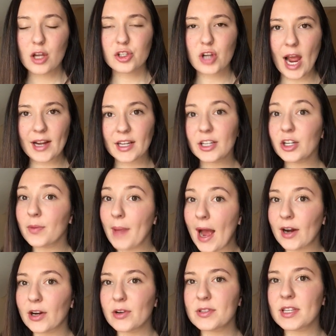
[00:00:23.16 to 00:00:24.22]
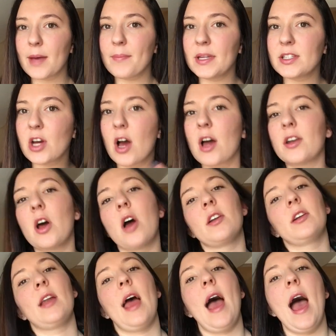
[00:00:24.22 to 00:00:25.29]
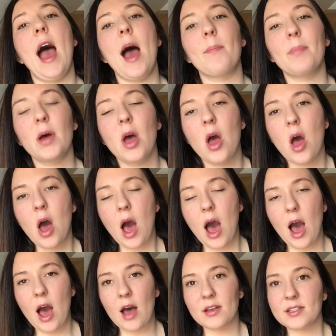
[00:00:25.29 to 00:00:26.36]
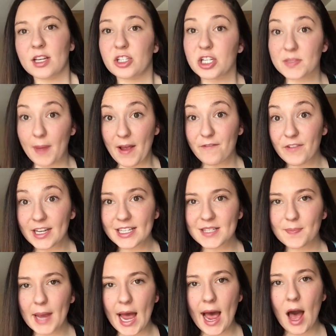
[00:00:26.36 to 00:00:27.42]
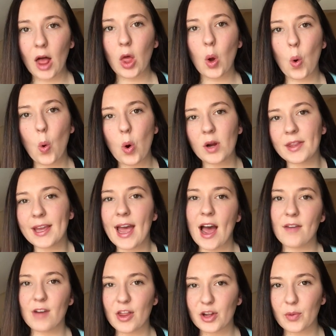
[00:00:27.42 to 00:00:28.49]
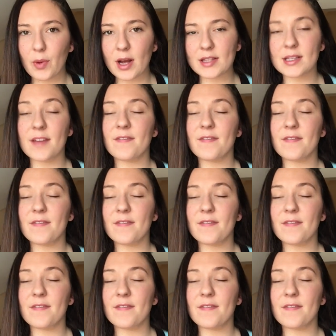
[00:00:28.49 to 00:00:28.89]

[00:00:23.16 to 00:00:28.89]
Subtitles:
Tracking your macros can be done on an app such as MyFitnessPal, or they have other ones.